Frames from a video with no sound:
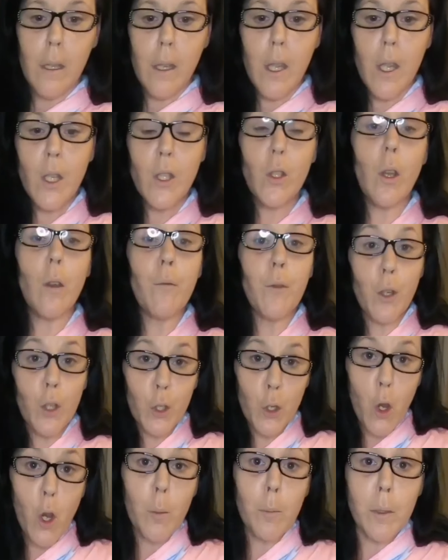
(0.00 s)
So if you're
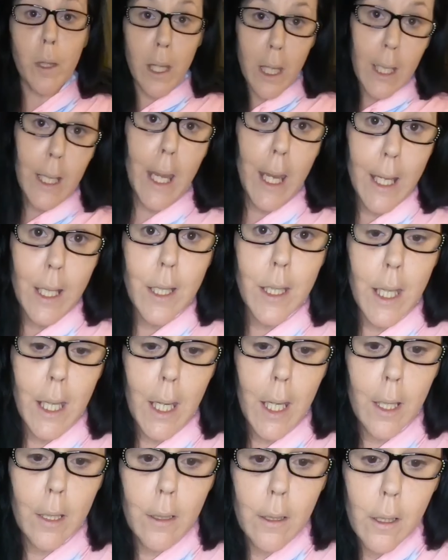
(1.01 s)
normally an
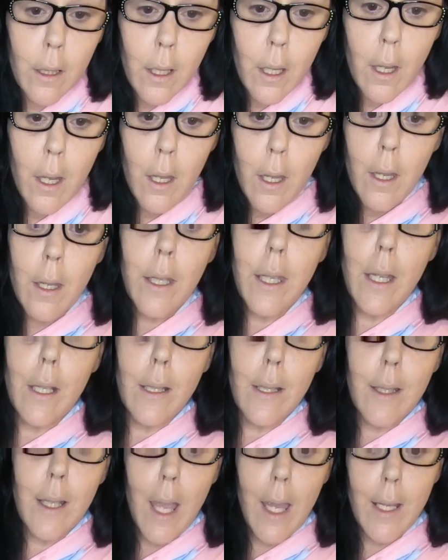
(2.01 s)
18, get a
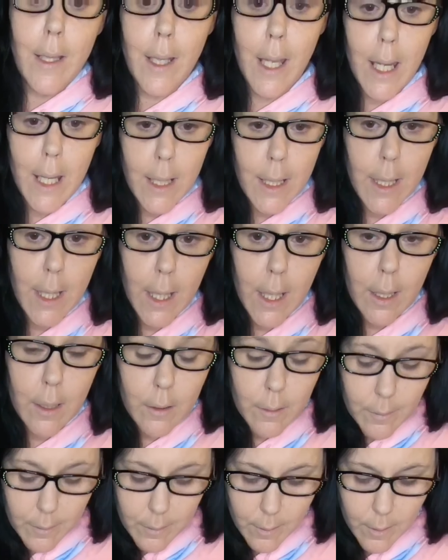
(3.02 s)
size 18.